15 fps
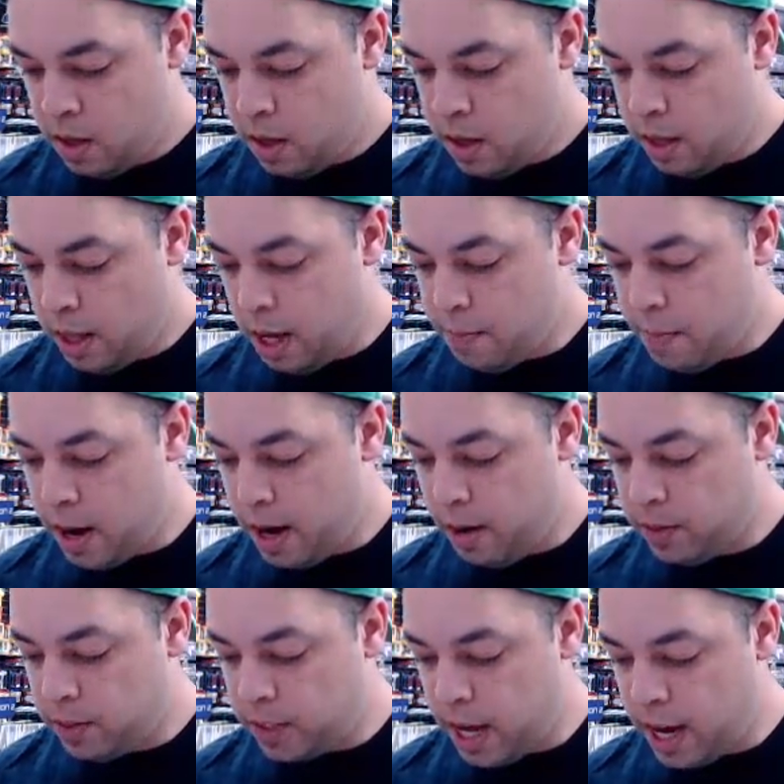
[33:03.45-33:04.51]
Like Brian
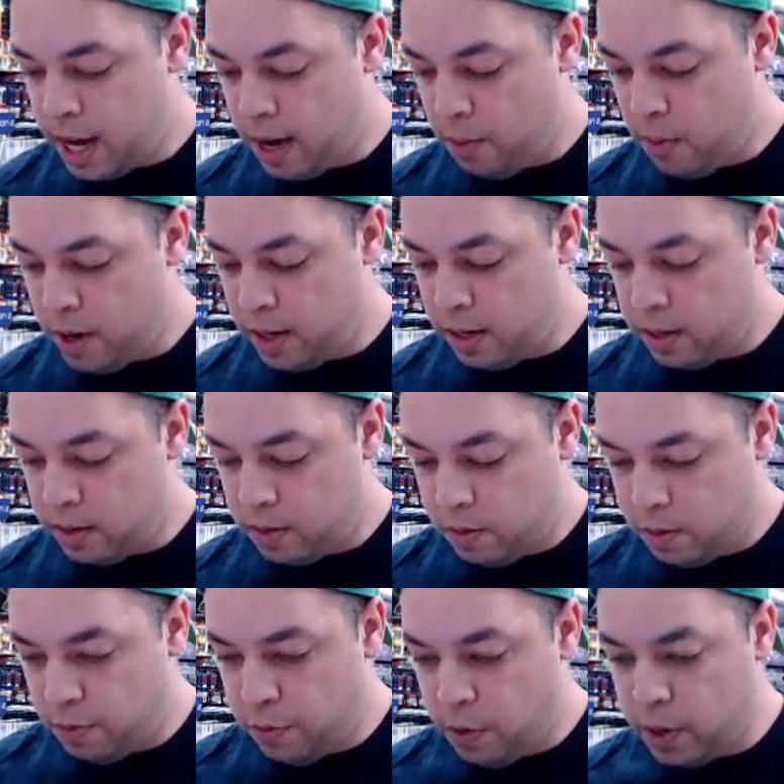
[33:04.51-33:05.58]
was saying, I want to
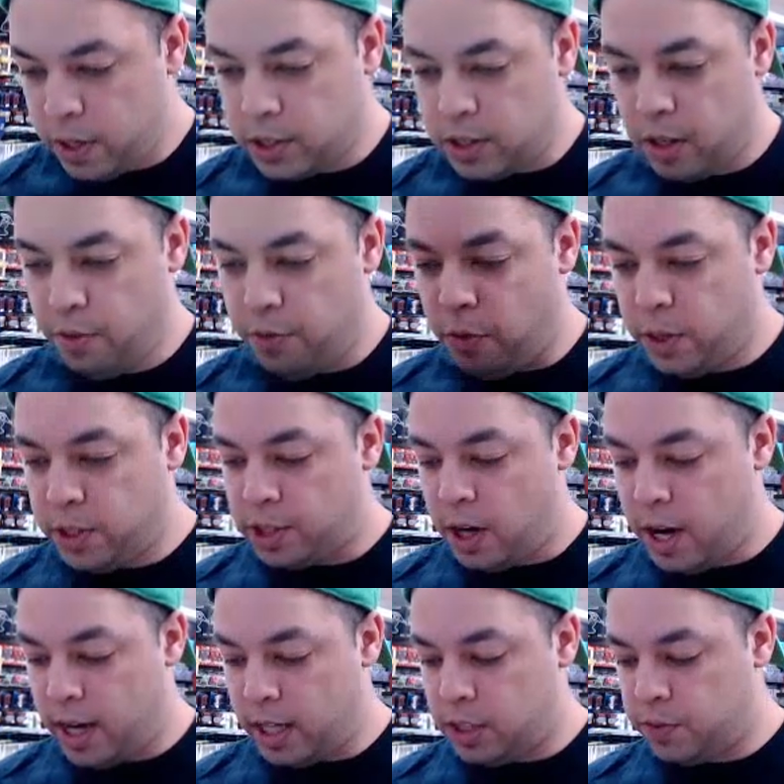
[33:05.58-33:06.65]
focus on the force
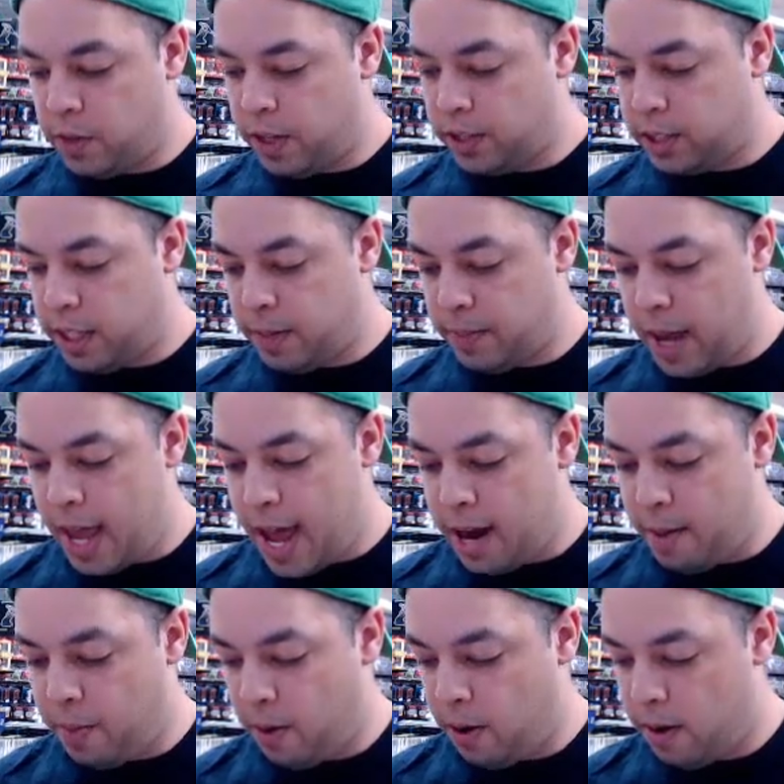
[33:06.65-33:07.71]
targets first to get my
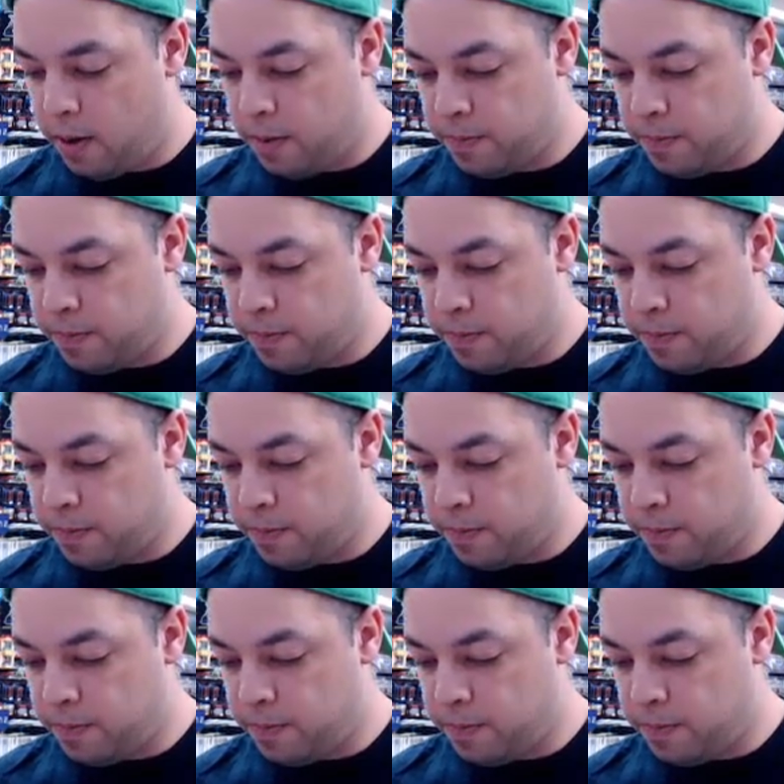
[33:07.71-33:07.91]
Atta-Ball.